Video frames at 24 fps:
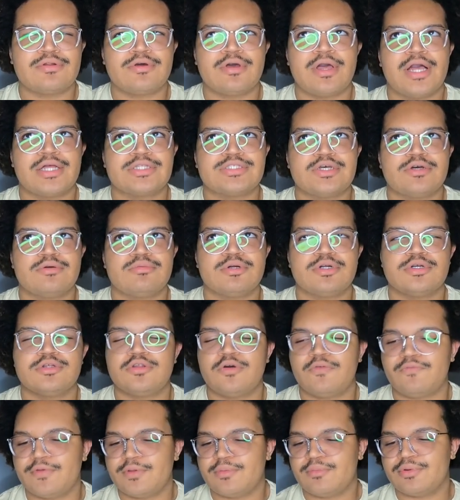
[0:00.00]
Hold on,
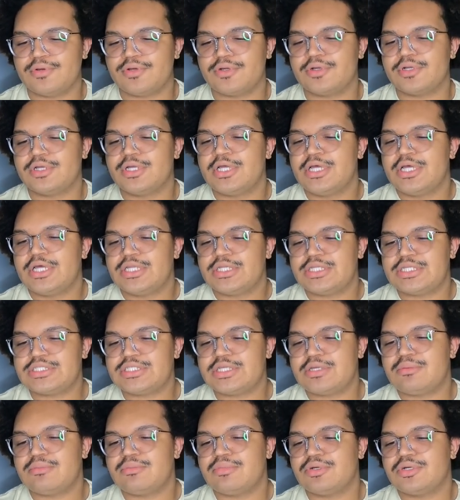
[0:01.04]
October, November,
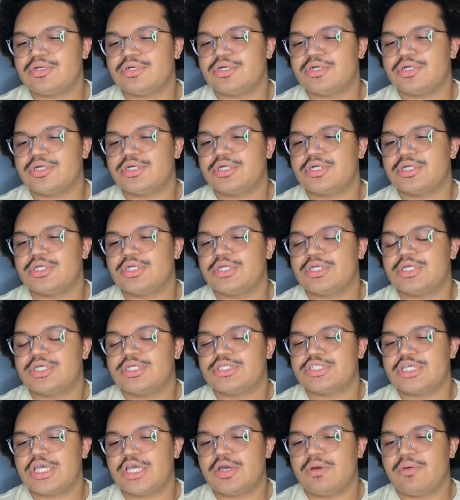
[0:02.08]
December,
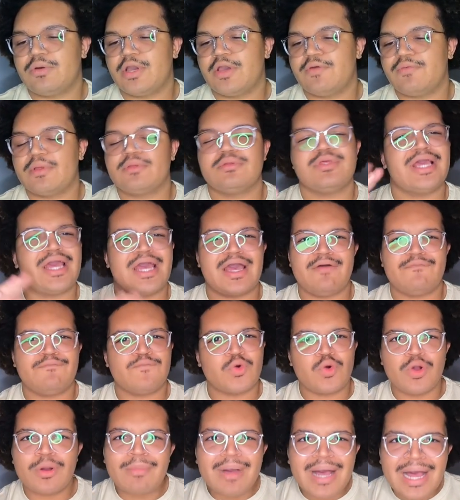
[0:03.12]
January. Yeah,
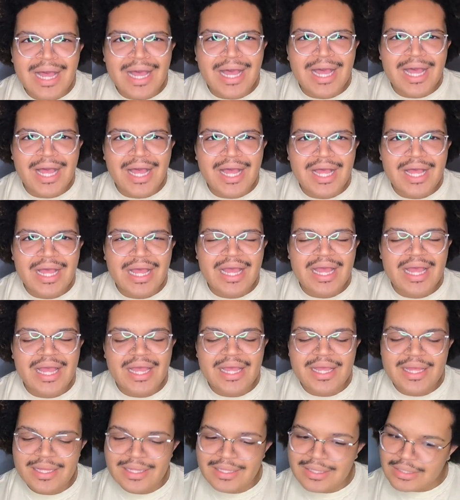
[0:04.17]
4
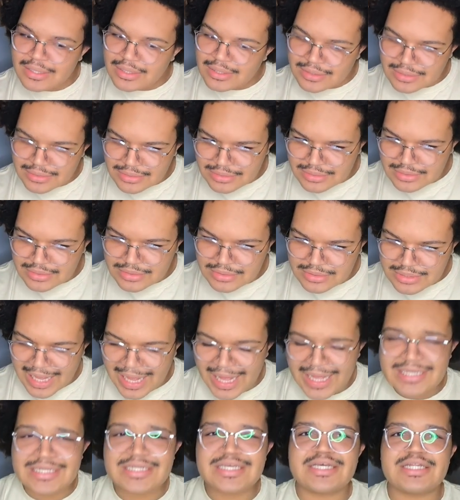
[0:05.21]
months.
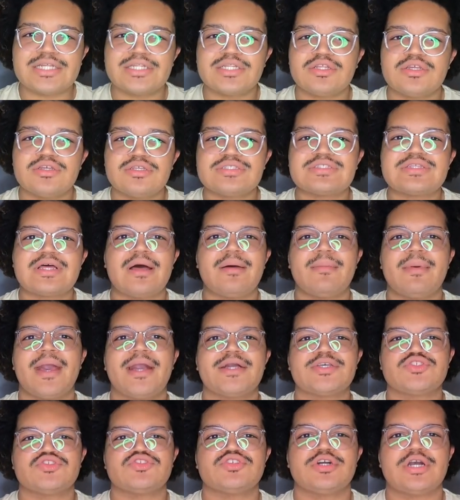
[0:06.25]
I need a little something
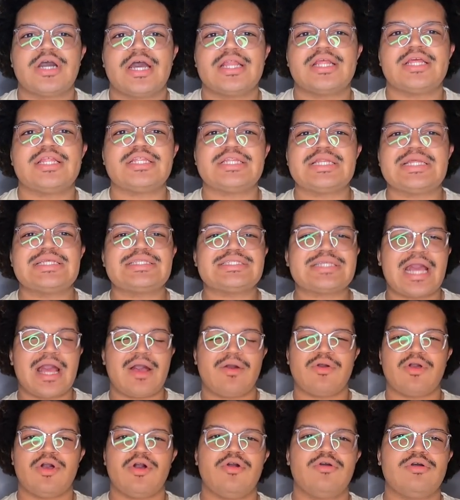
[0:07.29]
extra. I need a
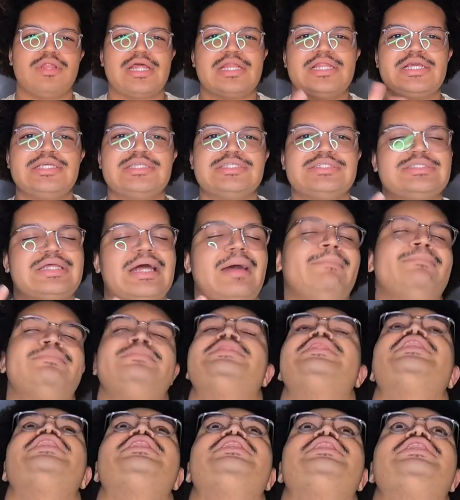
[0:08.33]
discount code. I need
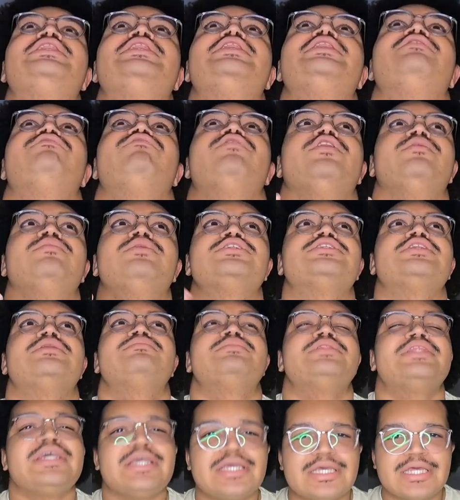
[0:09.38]
something, very much
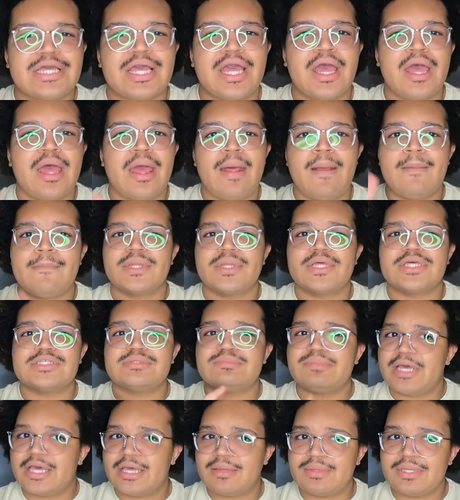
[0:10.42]
something.
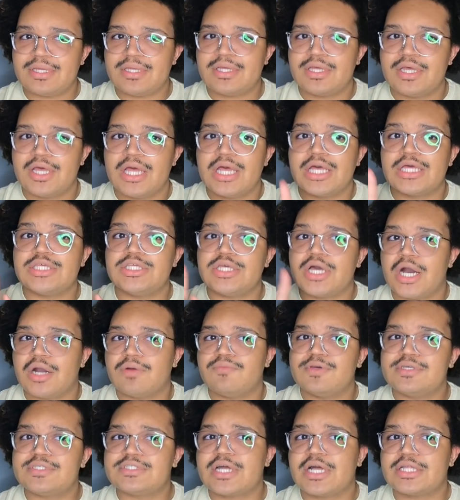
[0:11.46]
Because, baby,
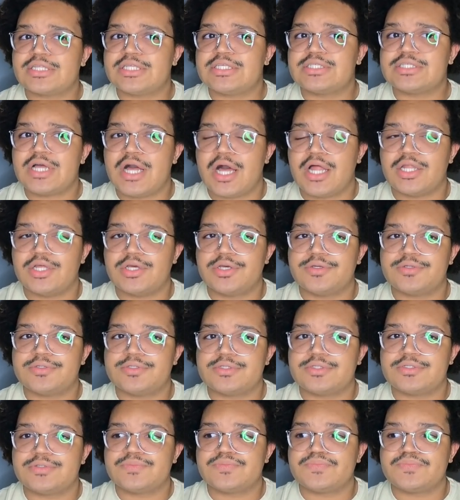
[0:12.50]
y'all restock these
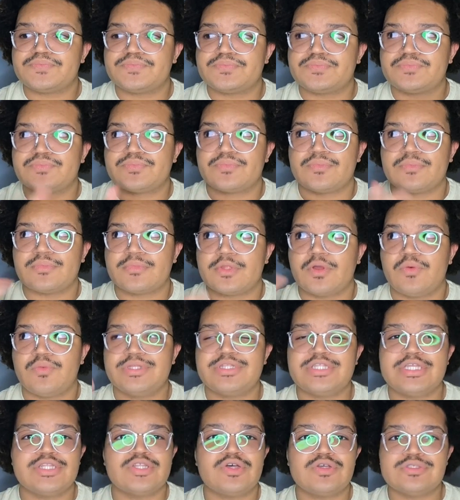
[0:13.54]
colors
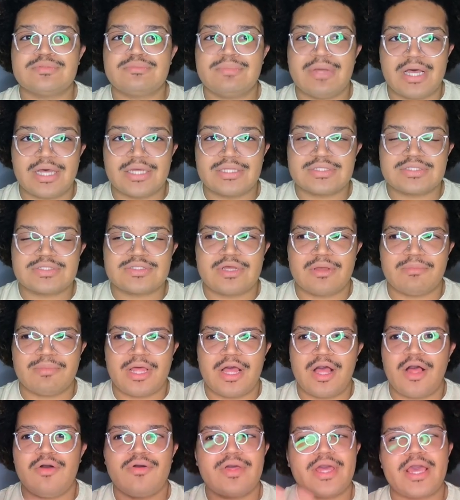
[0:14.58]
within those months. So
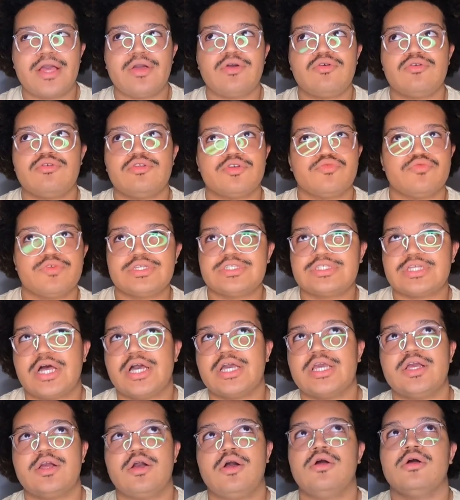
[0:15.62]
I'm like, okay, cool. The
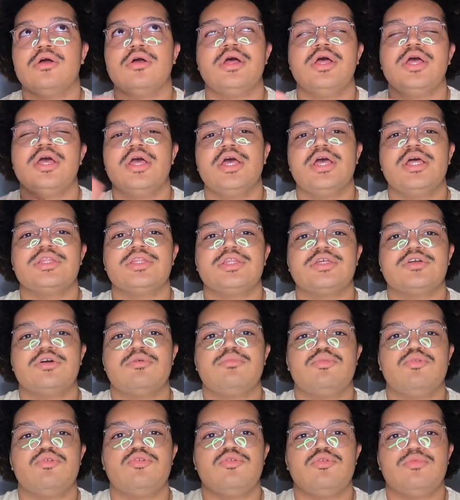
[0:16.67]
restock, they gonna
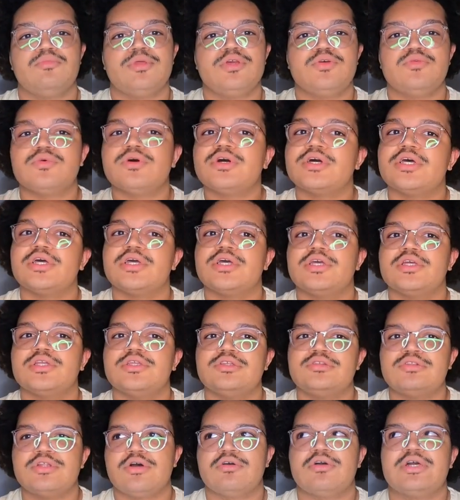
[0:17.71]
pull me
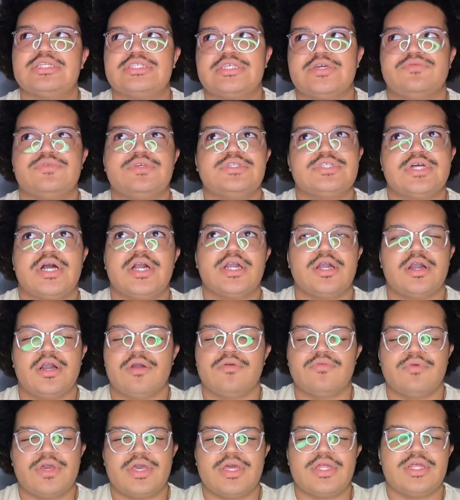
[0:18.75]
one, you know, because they're restocking
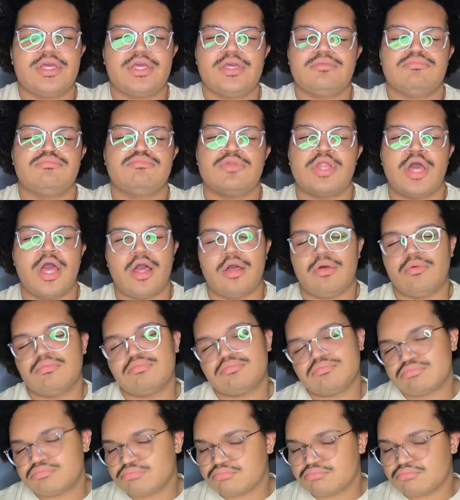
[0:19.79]
already. No.